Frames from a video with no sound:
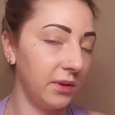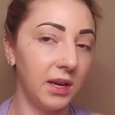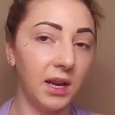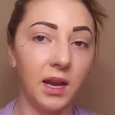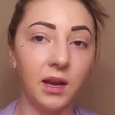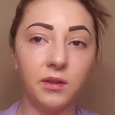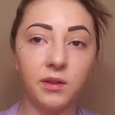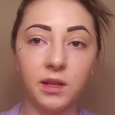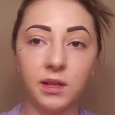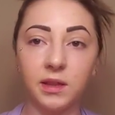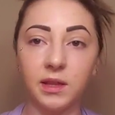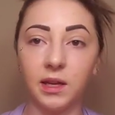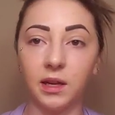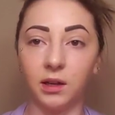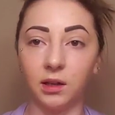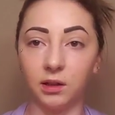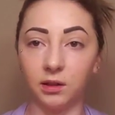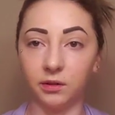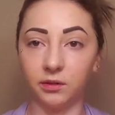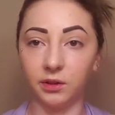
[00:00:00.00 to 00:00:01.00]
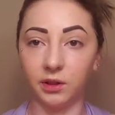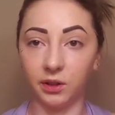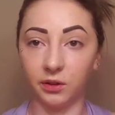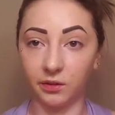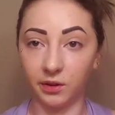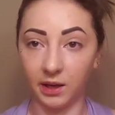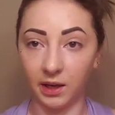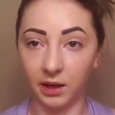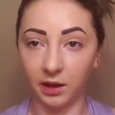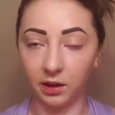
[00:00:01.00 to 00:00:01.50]
Now that they're
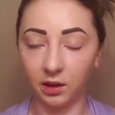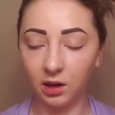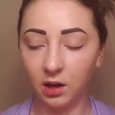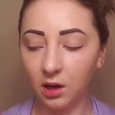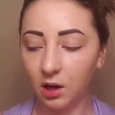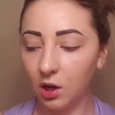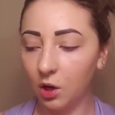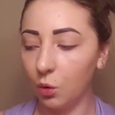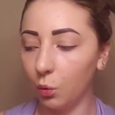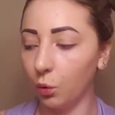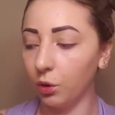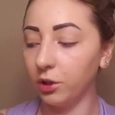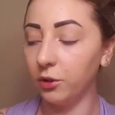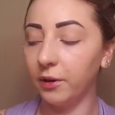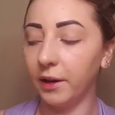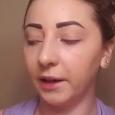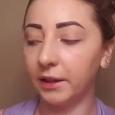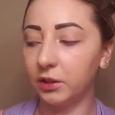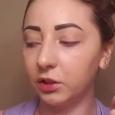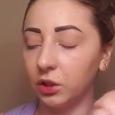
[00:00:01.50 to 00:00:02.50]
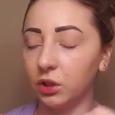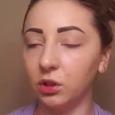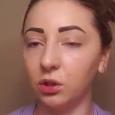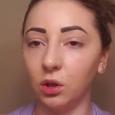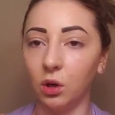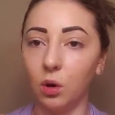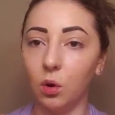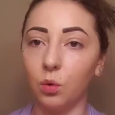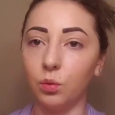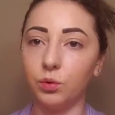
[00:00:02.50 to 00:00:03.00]
there, when you actually
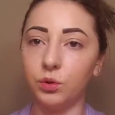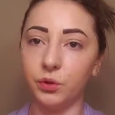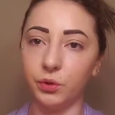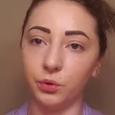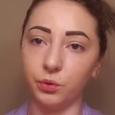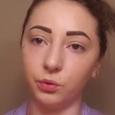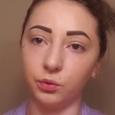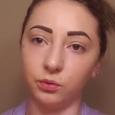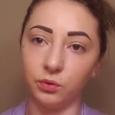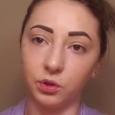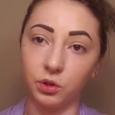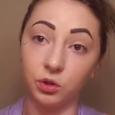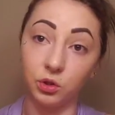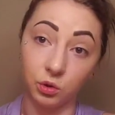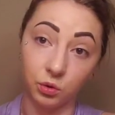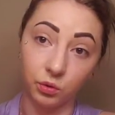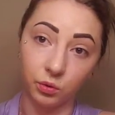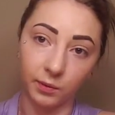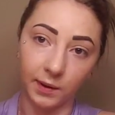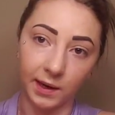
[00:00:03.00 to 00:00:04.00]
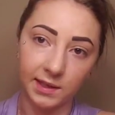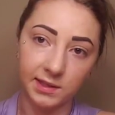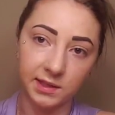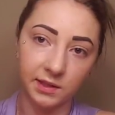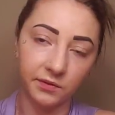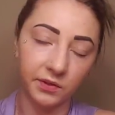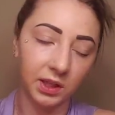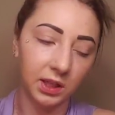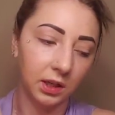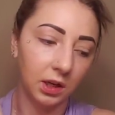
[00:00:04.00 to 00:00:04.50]
go to do the rest
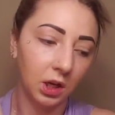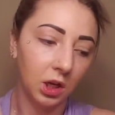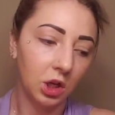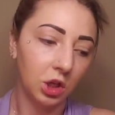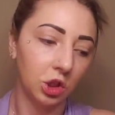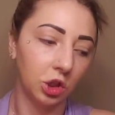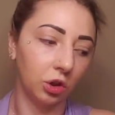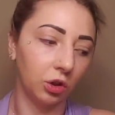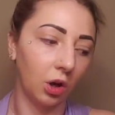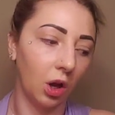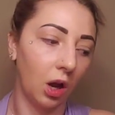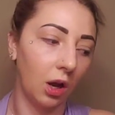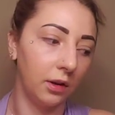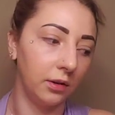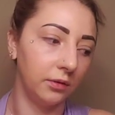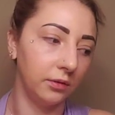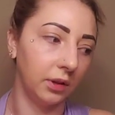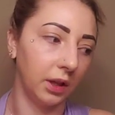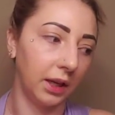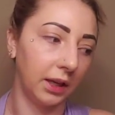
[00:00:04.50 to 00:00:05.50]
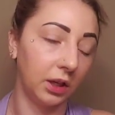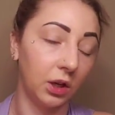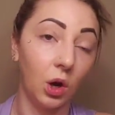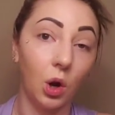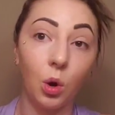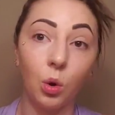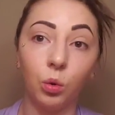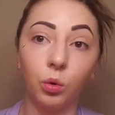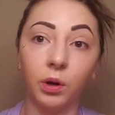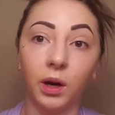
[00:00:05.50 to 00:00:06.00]
of it, you're not like,
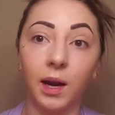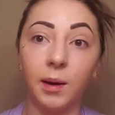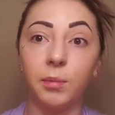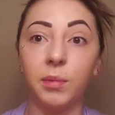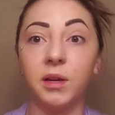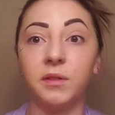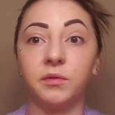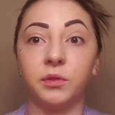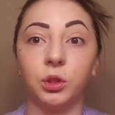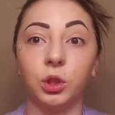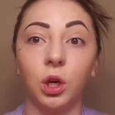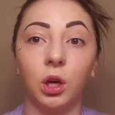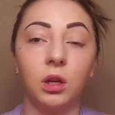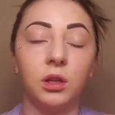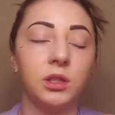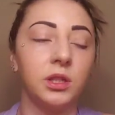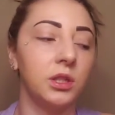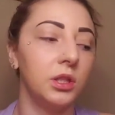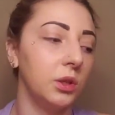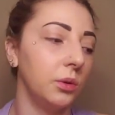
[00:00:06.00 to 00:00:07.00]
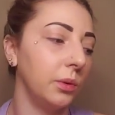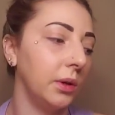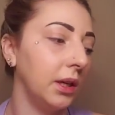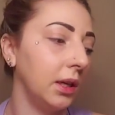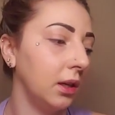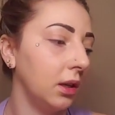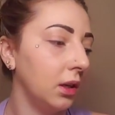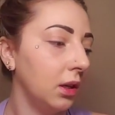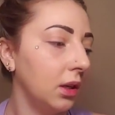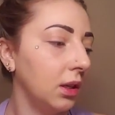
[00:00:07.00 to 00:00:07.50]
oh crap, I forgot to do
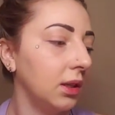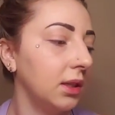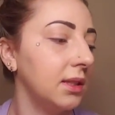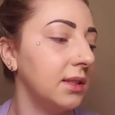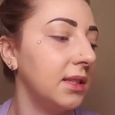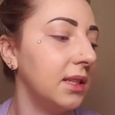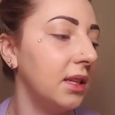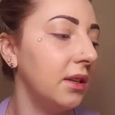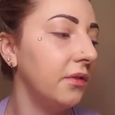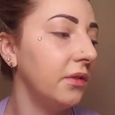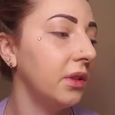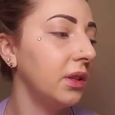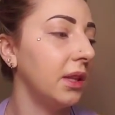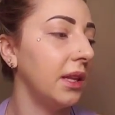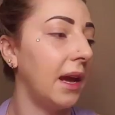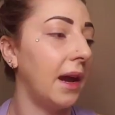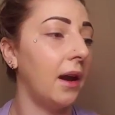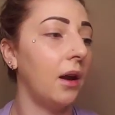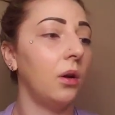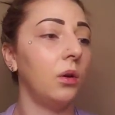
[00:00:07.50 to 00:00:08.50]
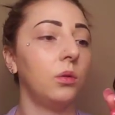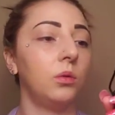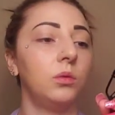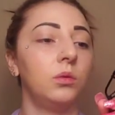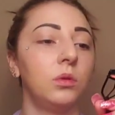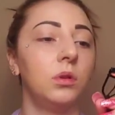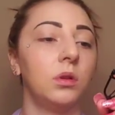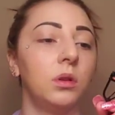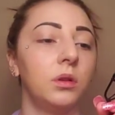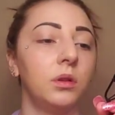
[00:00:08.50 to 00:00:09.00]
it. Because even now,
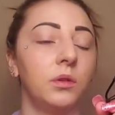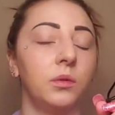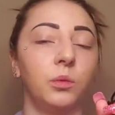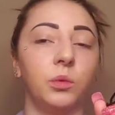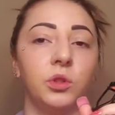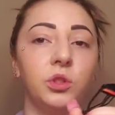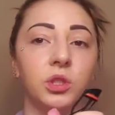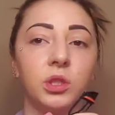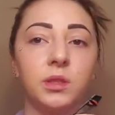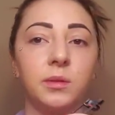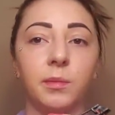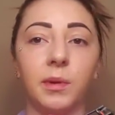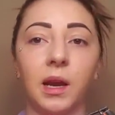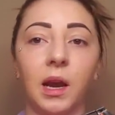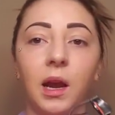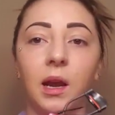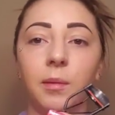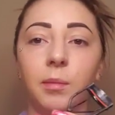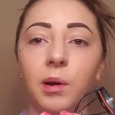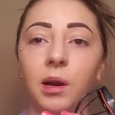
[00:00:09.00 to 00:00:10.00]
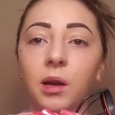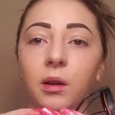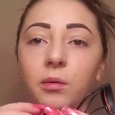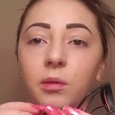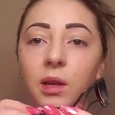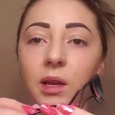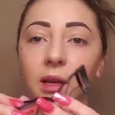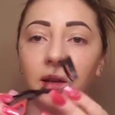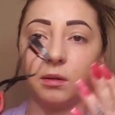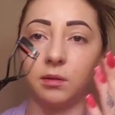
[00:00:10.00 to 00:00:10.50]
with just my eyebrow,
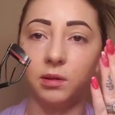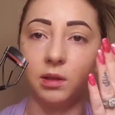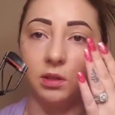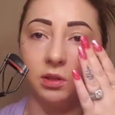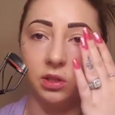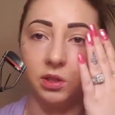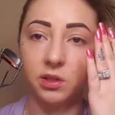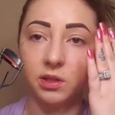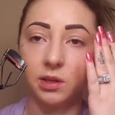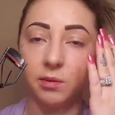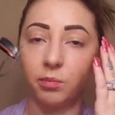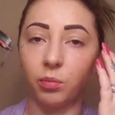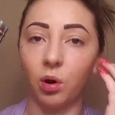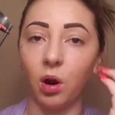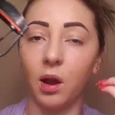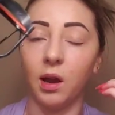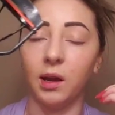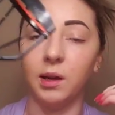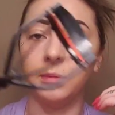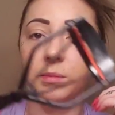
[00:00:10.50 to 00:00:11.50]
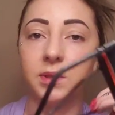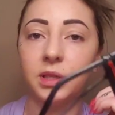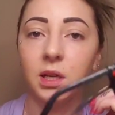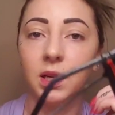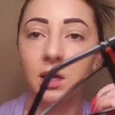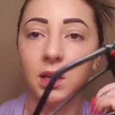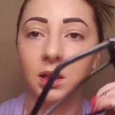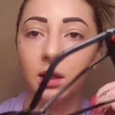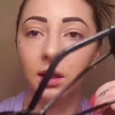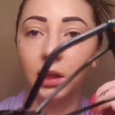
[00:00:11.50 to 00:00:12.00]
like it primed,
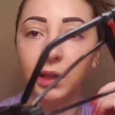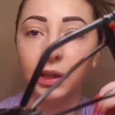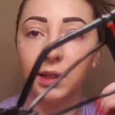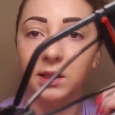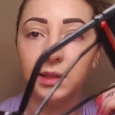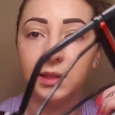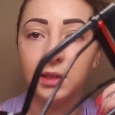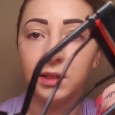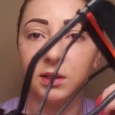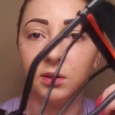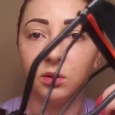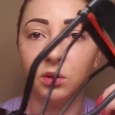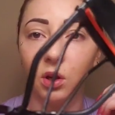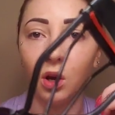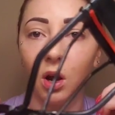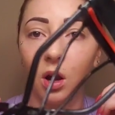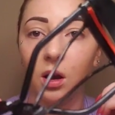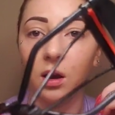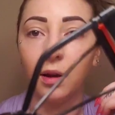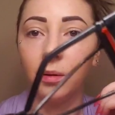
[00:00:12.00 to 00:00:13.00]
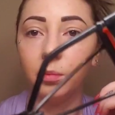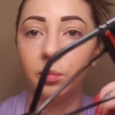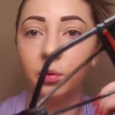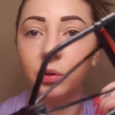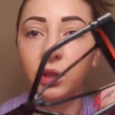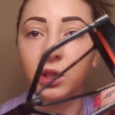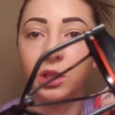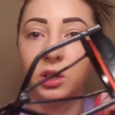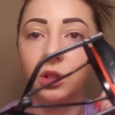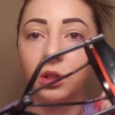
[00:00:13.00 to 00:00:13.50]
like it still got a pretty